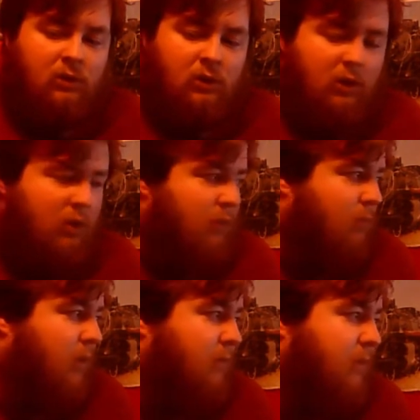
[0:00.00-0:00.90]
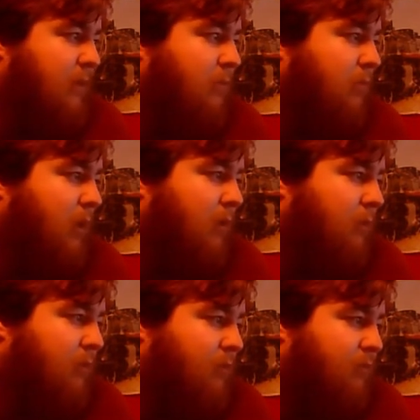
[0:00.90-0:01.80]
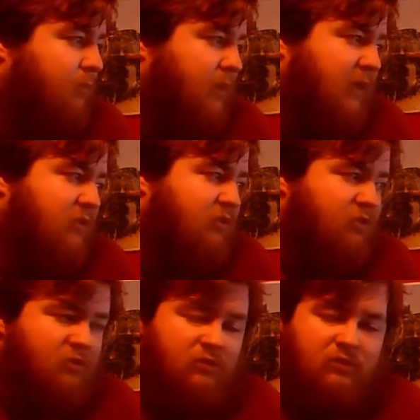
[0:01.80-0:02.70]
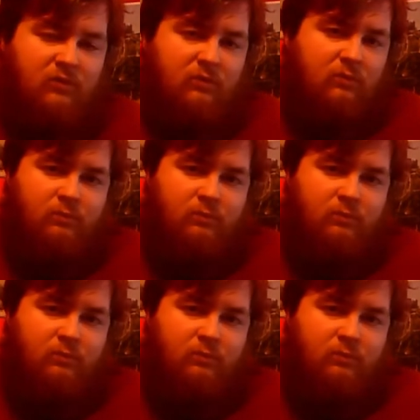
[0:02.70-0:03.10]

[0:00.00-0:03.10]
the way people are with the attitudes, and